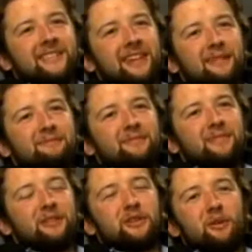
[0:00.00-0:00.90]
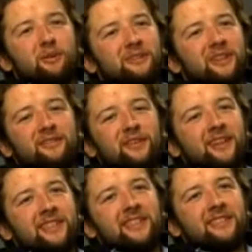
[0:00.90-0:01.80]
I'm a total sci-fi
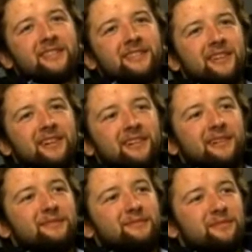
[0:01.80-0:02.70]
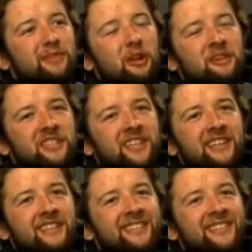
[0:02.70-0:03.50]
geek, closet geek,